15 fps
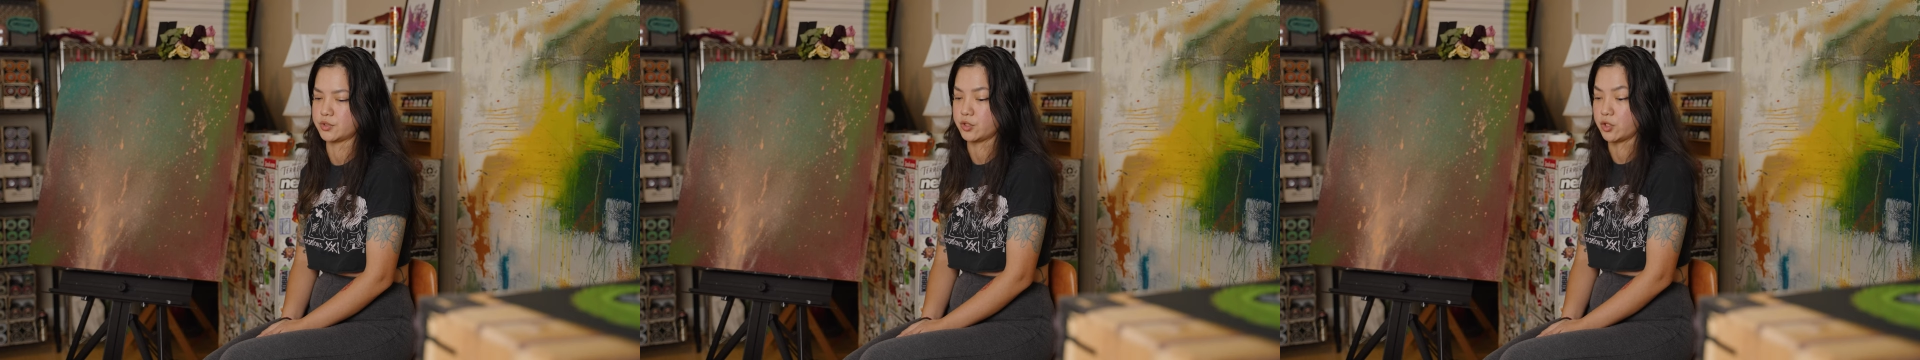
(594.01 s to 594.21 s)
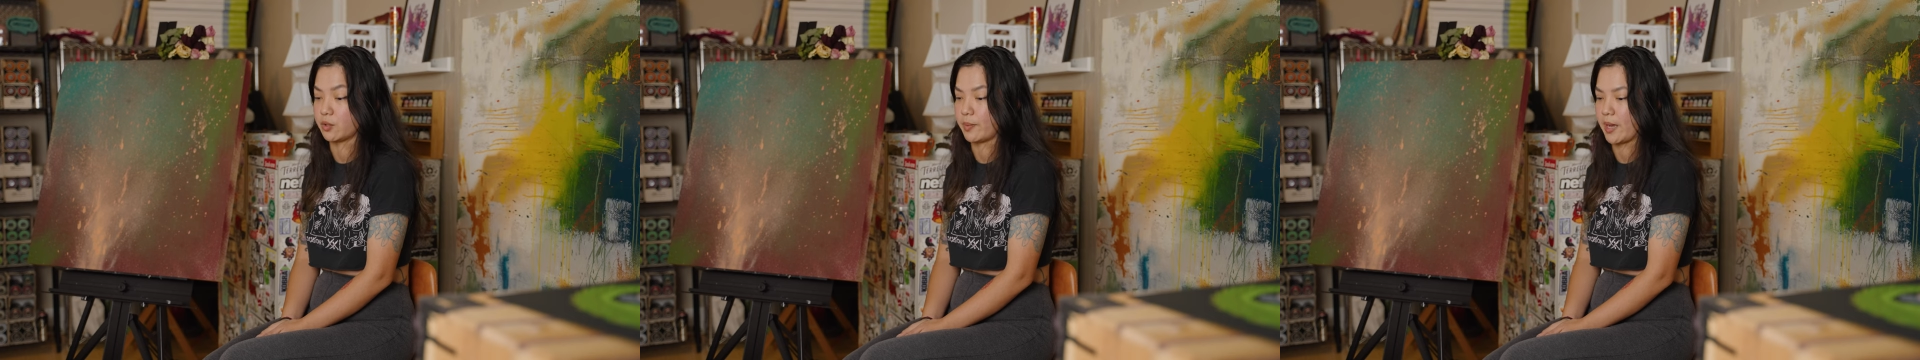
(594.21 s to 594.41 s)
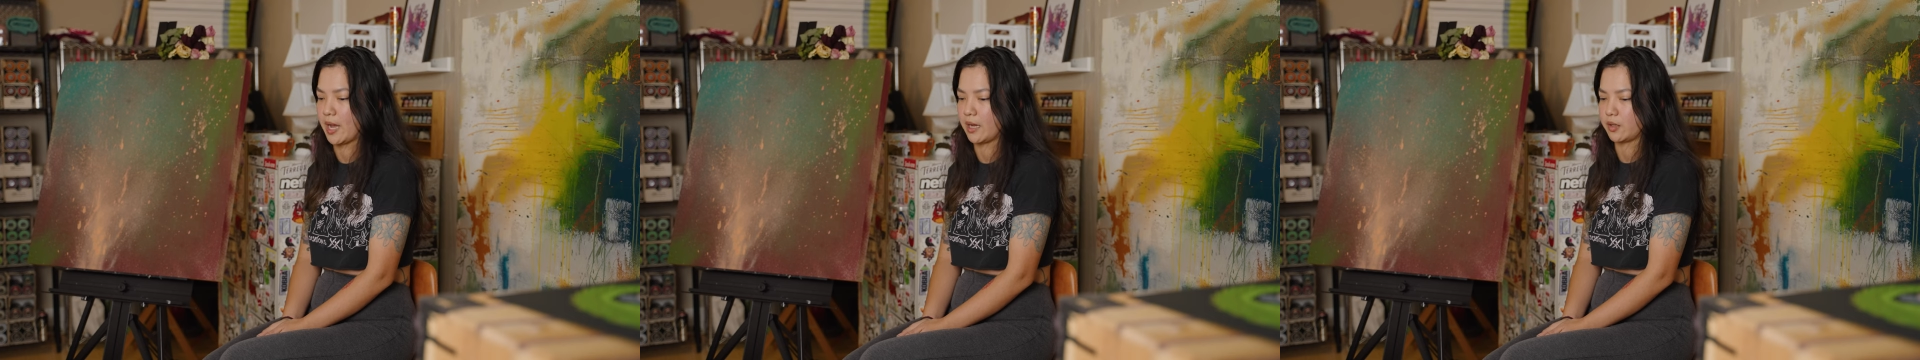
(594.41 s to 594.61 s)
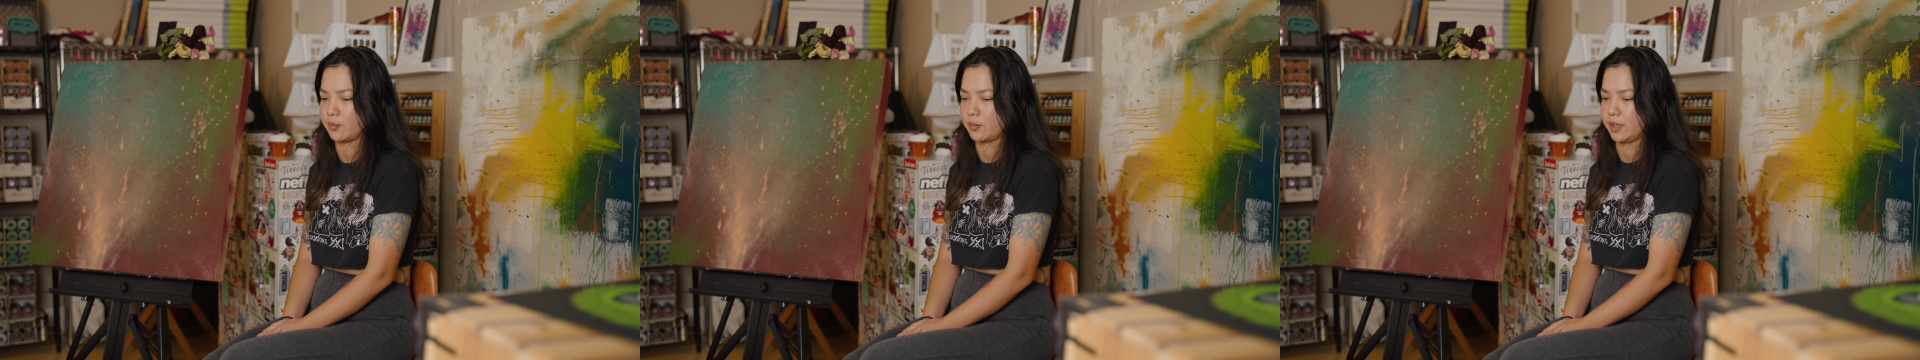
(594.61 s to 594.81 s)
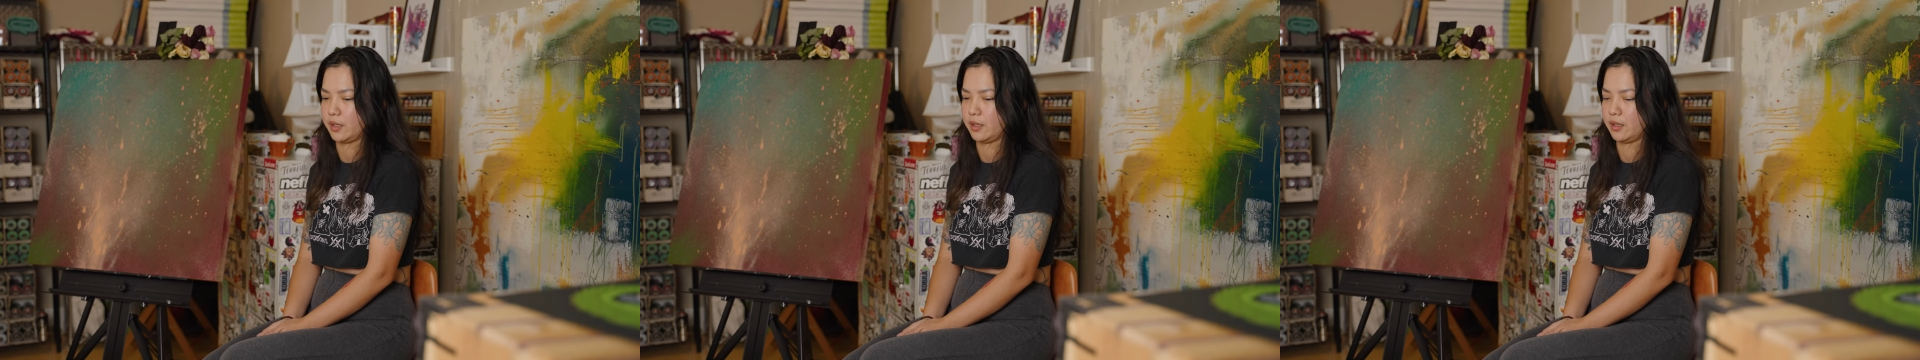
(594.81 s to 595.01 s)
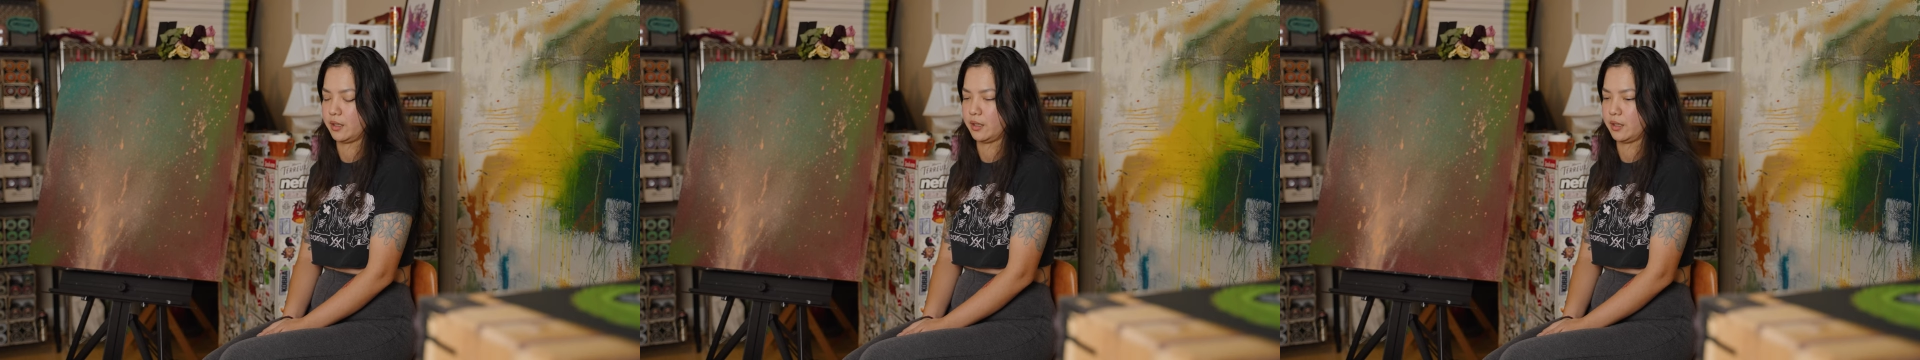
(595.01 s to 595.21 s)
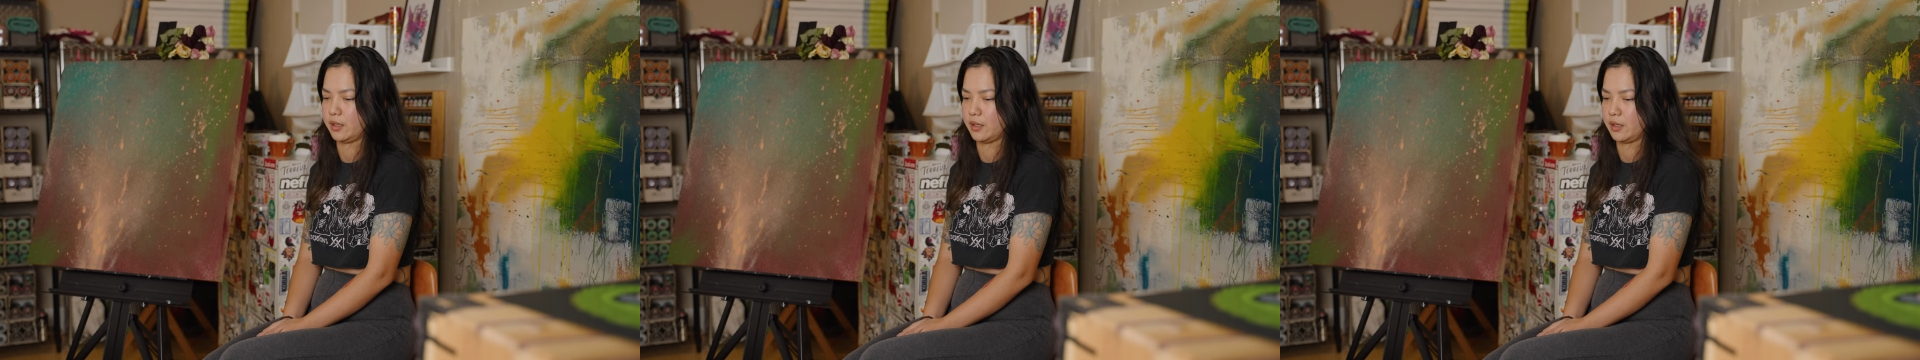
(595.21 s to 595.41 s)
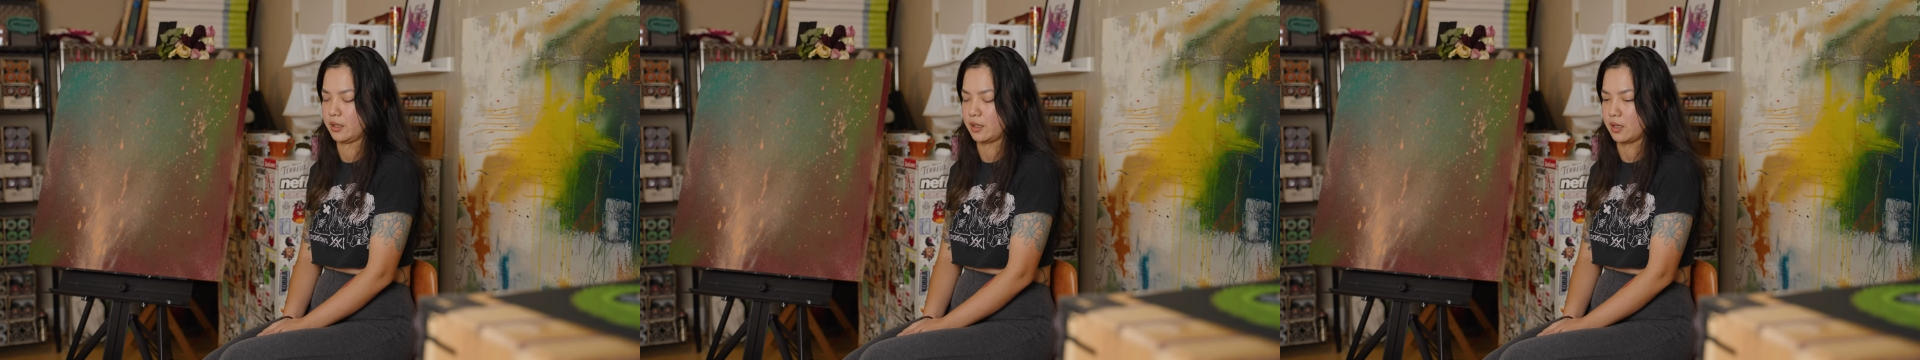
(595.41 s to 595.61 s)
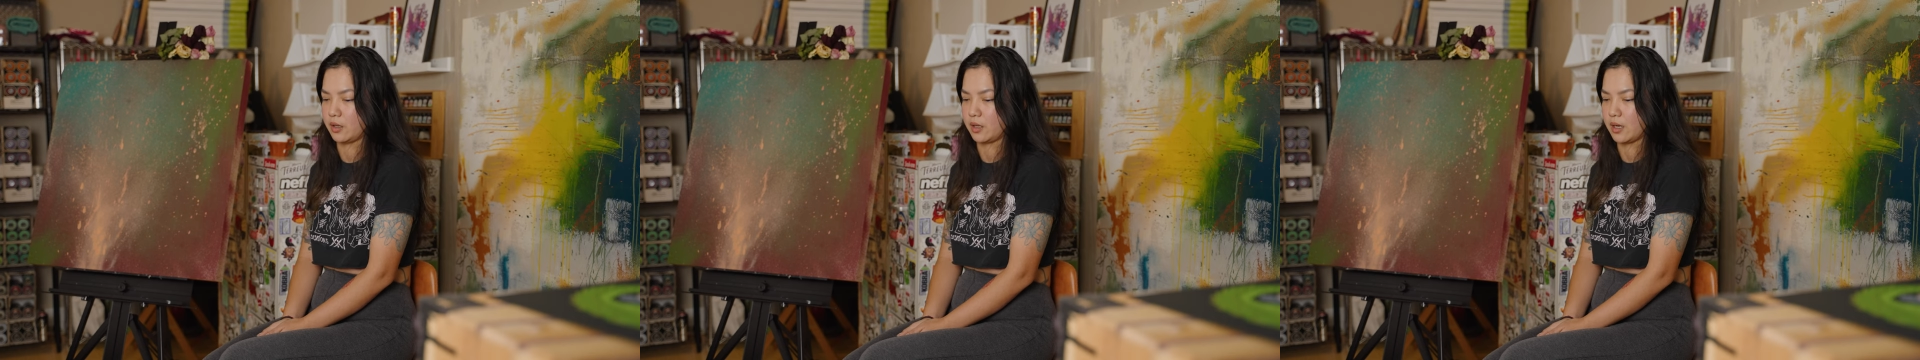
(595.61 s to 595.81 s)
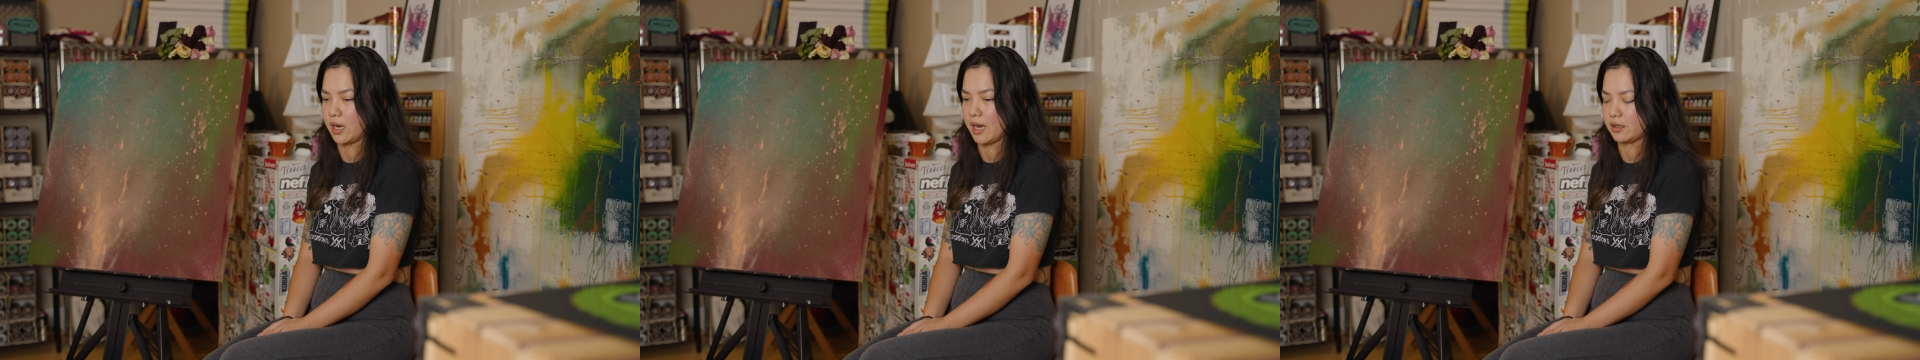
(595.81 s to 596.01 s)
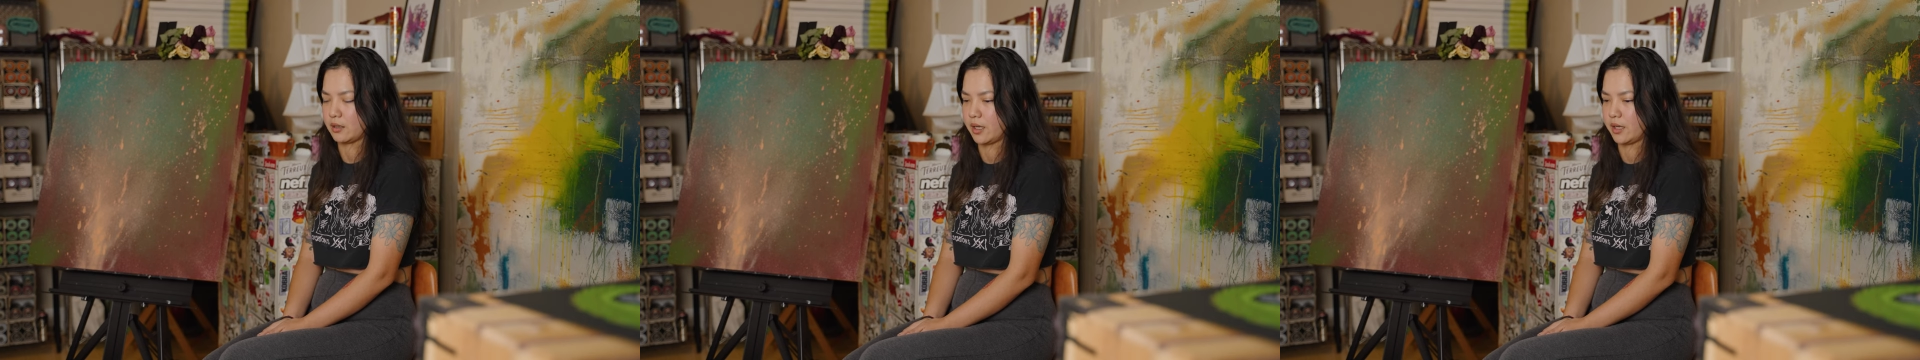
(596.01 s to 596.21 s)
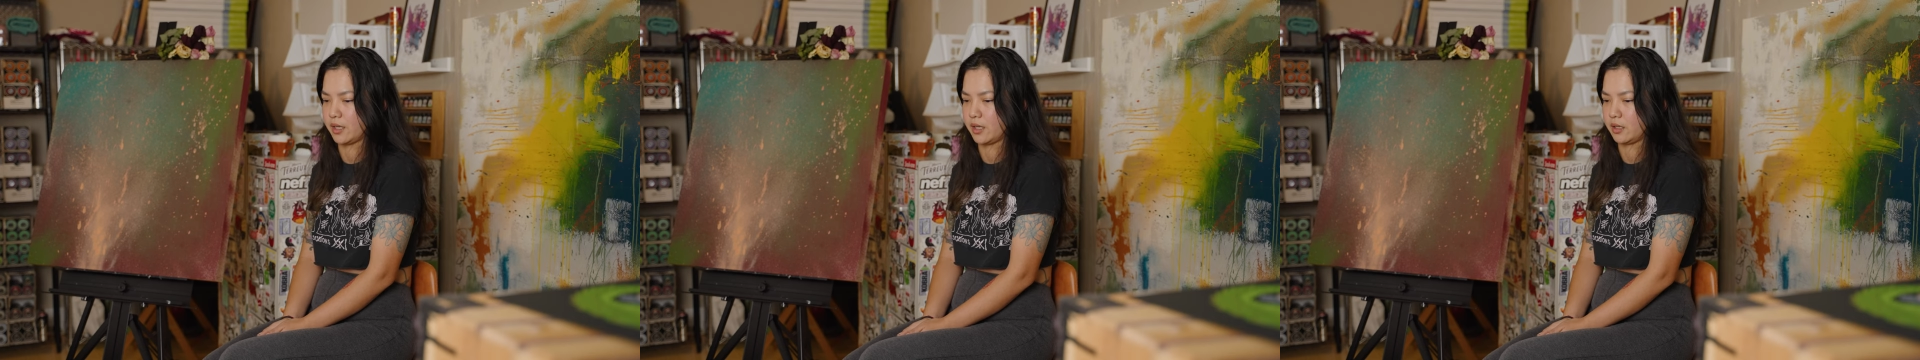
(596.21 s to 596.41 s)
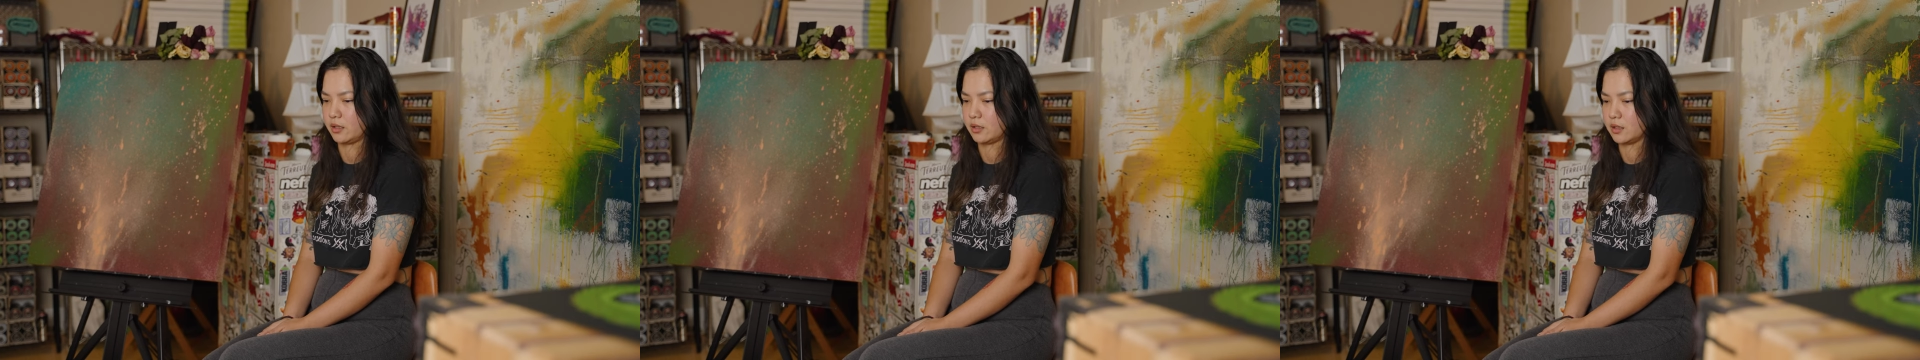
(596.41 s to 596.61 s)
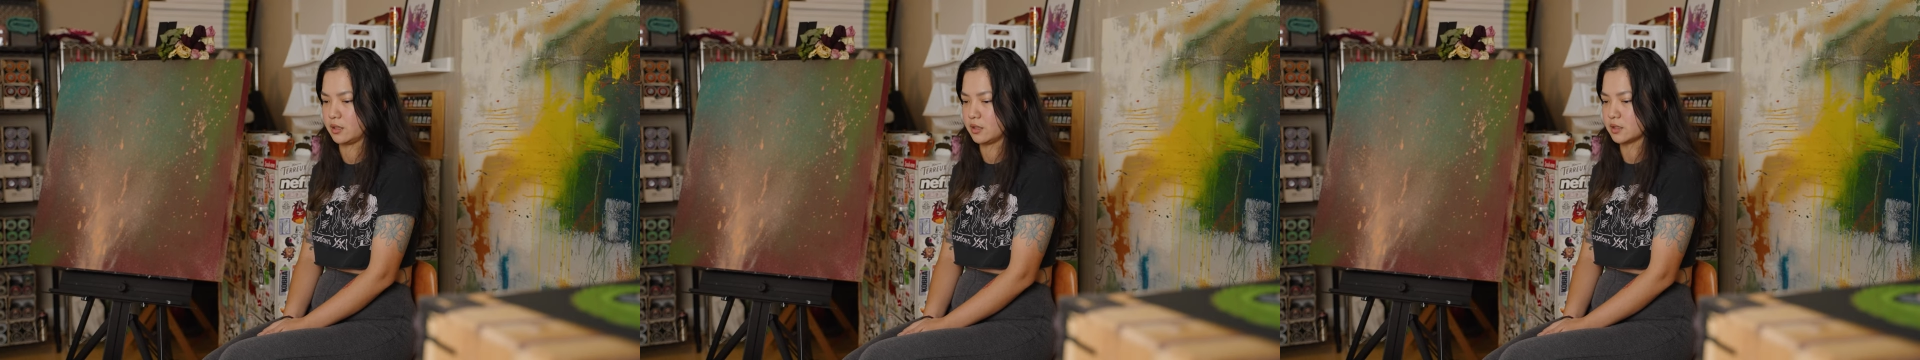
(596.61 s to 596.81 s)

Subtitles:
To her back, we are highlighting